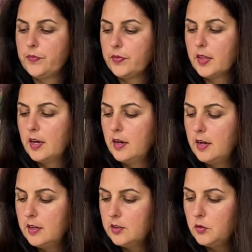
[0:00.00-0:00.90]
And we'll
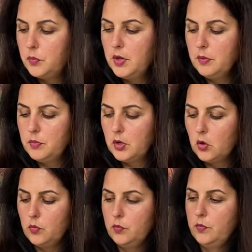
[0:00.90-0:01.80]
take the handpiece.
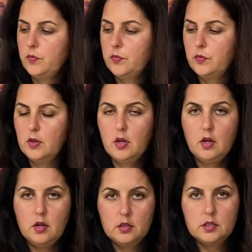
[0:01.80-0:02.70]

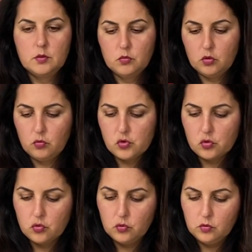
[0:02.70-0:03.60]
And I'll
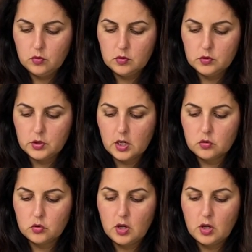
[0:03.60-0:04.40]
place it in the holder